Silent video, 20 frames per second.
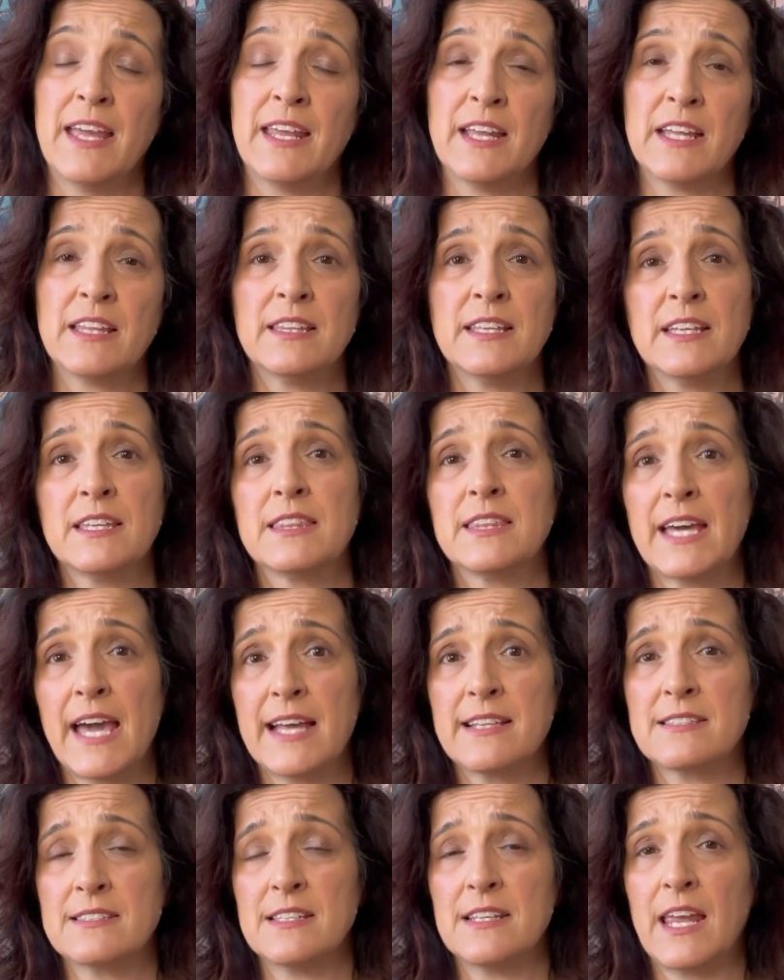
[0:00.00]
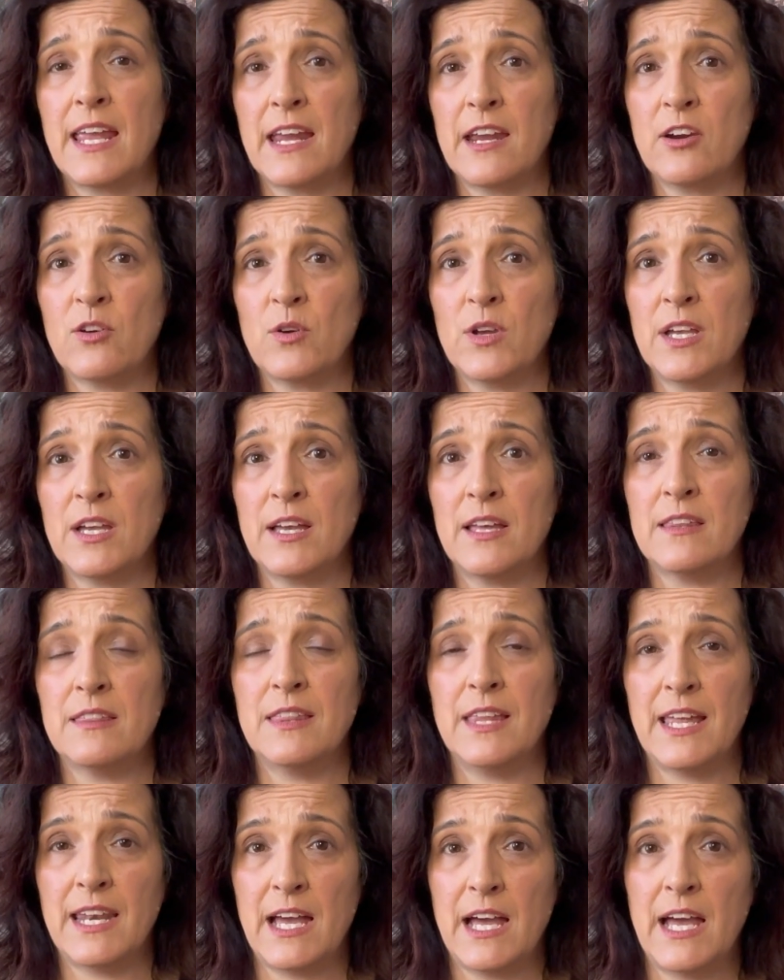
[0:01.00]
And I think that's an
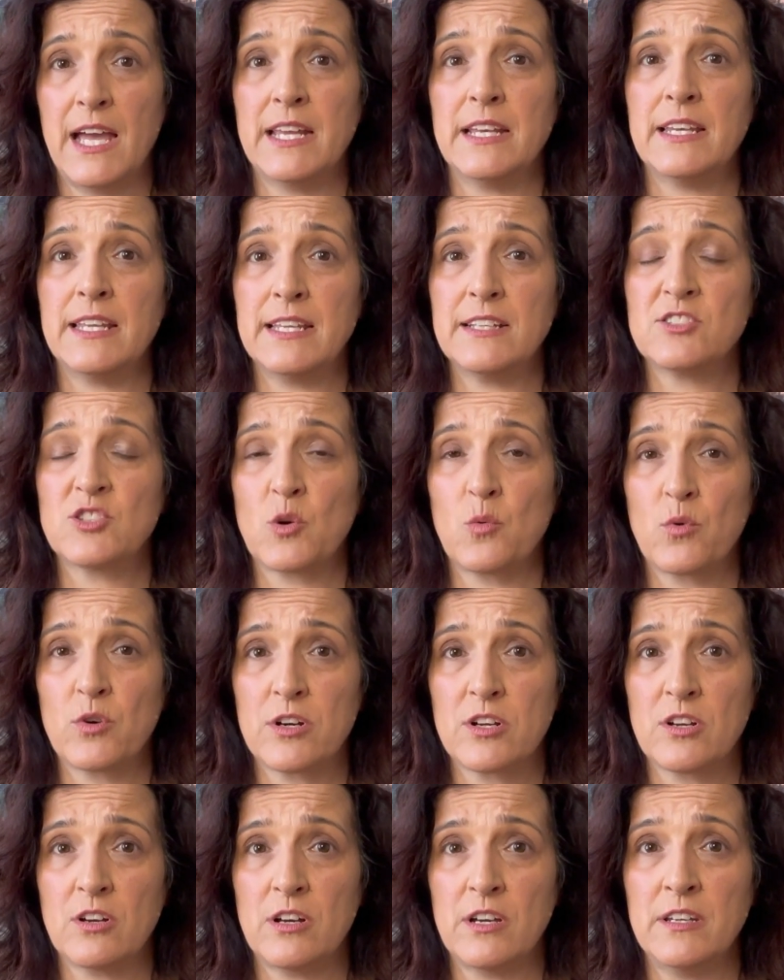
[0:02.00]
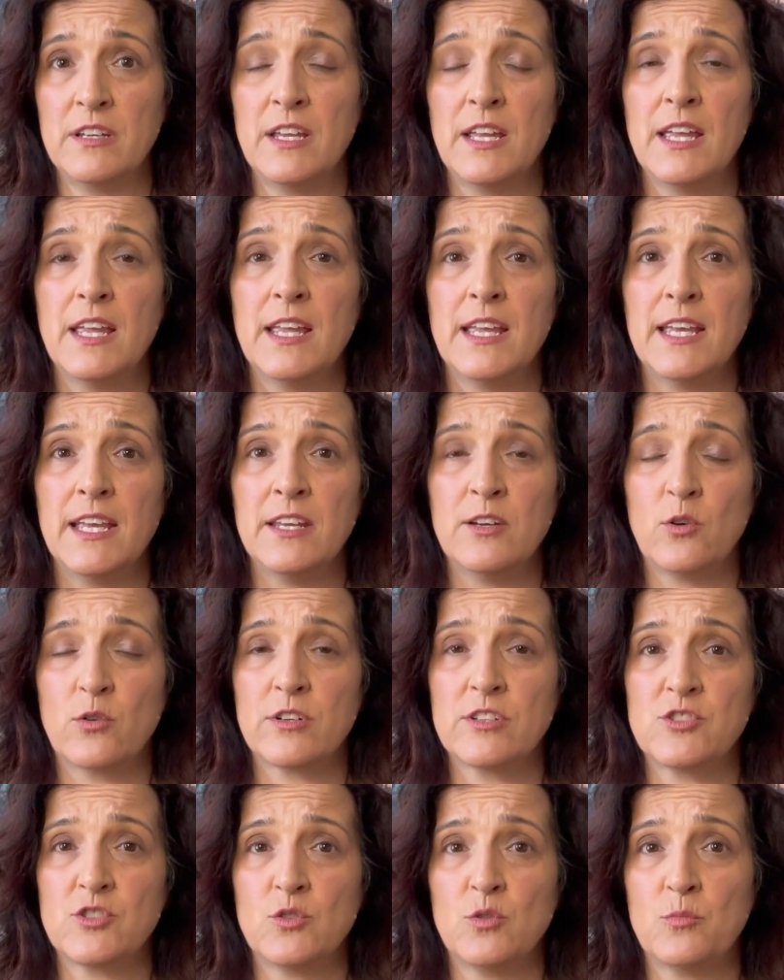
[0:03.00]
area that I need to work on in
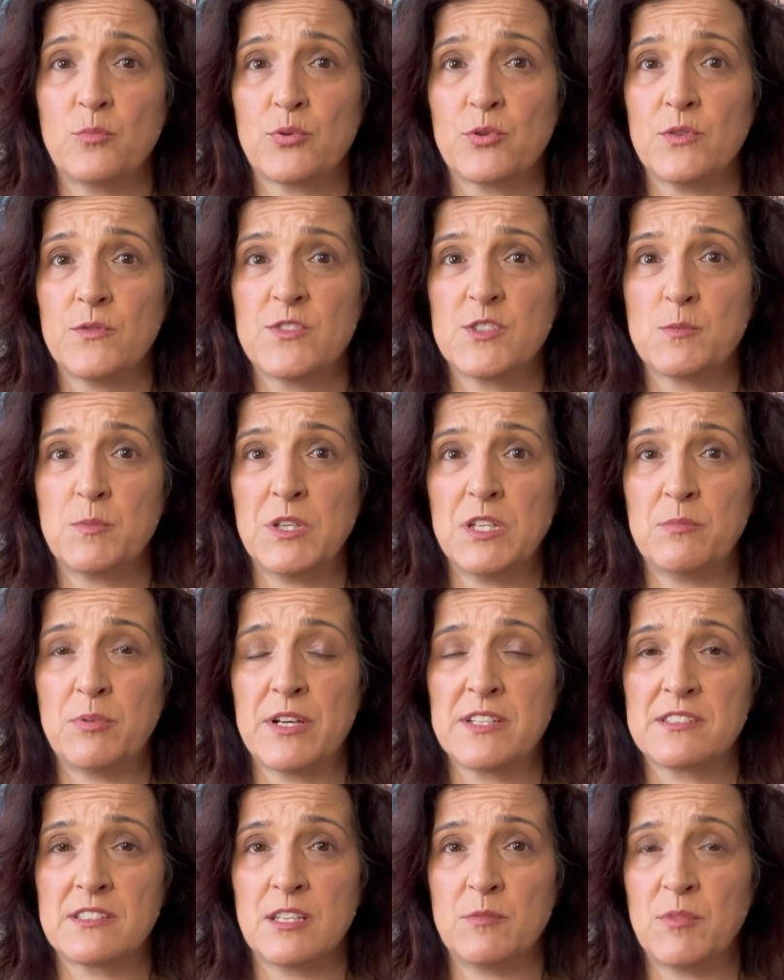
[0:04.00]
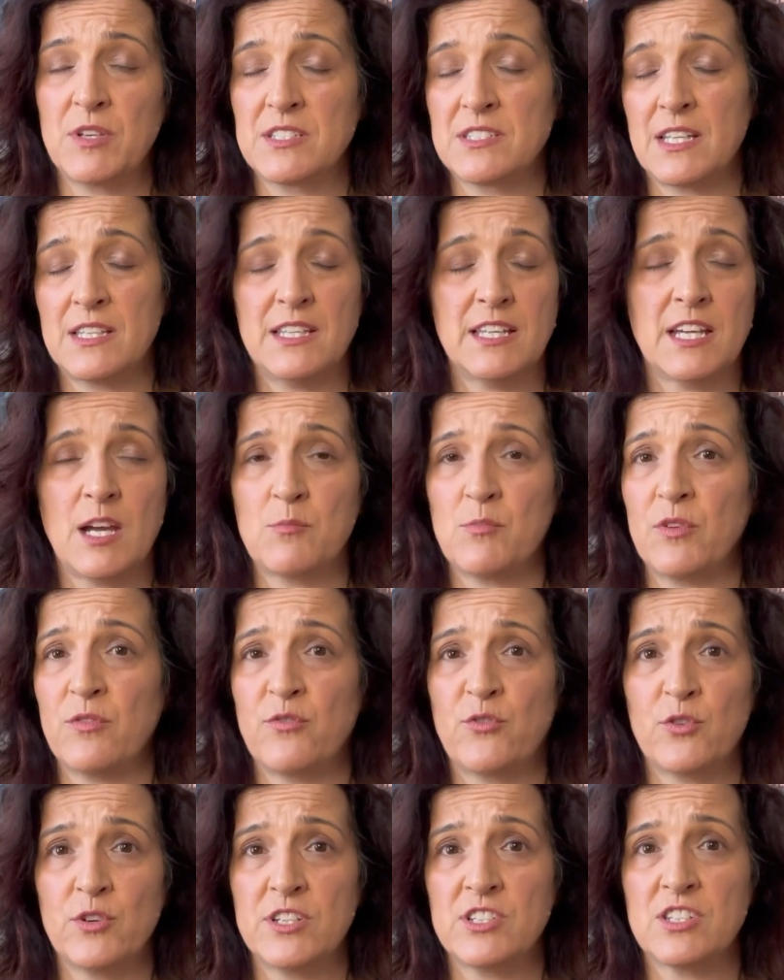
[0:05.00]
order to improve speed puzzling, because I think I'm
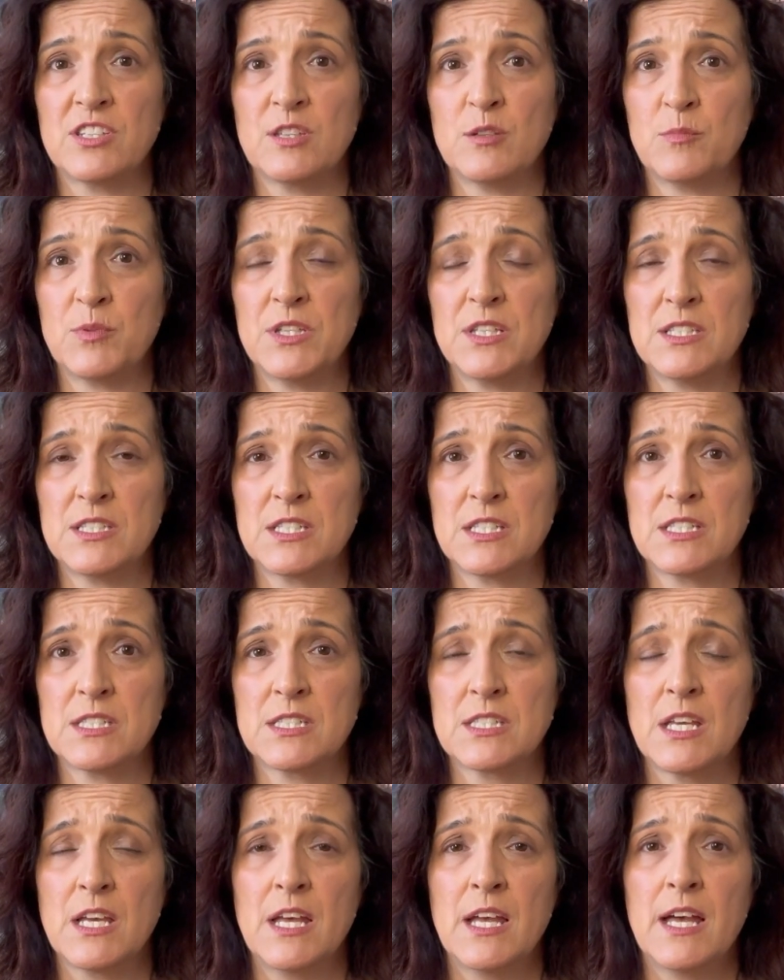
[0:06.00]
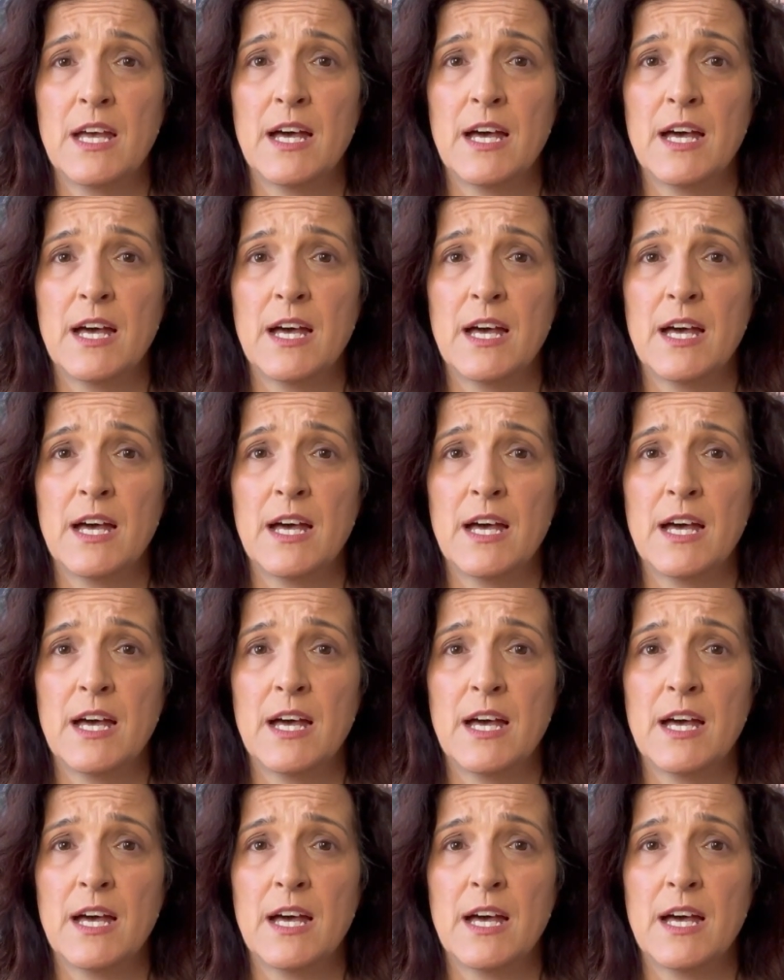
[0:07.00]
referring to the pieces,